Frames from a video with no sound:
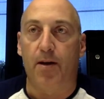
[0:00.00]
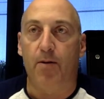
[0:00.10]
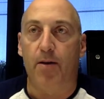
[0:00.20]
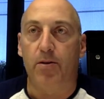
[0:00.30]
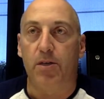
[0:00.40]
I'd
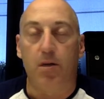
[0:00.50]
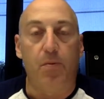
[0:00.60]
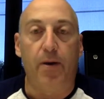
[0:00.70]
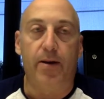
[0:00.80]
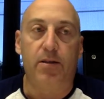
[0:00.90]
rather see you
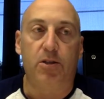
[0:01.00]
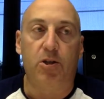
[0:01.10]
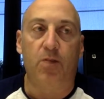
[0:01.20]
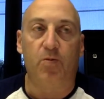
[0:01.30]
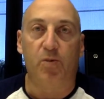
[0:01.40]
play a
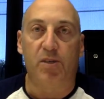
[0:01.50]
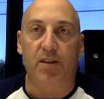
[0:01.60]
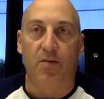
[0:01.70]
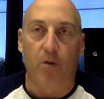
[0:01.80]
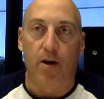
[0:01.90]
Chiefs
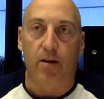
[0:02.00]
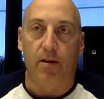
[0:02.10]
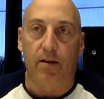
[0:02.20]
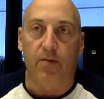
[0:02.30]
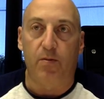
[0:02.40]
receiver
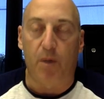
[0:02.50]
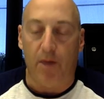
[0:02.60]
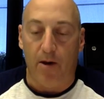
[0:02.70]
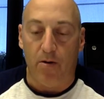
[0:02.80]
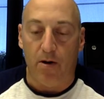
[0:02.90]
and leave Smith
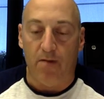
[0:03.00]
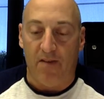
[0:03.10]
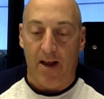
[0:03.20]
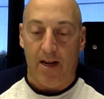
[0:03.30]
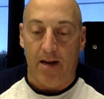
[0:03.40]
out and
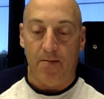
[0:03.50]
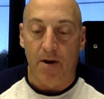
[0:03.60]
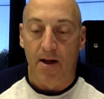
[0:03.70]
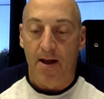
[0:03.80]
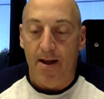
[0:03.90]
fade him.
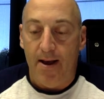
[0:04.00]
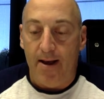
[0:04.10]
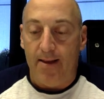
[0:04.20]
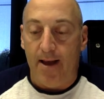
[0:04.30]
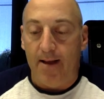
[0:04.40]

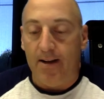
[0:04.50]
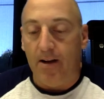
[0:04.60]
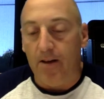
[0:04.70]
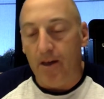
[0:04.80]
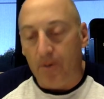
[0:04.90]
And then,
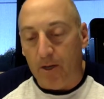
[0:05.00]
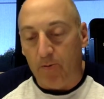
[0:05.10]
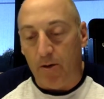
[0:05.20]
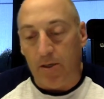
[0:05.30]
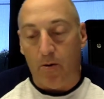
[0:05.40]
the other
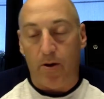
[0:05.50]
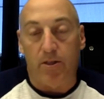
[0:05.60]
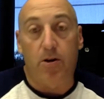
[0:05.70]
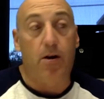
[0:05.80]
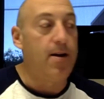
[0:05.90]
interesting one
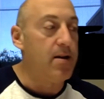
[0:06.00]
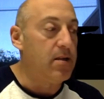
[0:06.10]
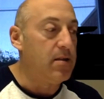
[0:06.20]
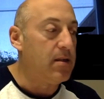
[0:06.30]
is Kirk Cousins.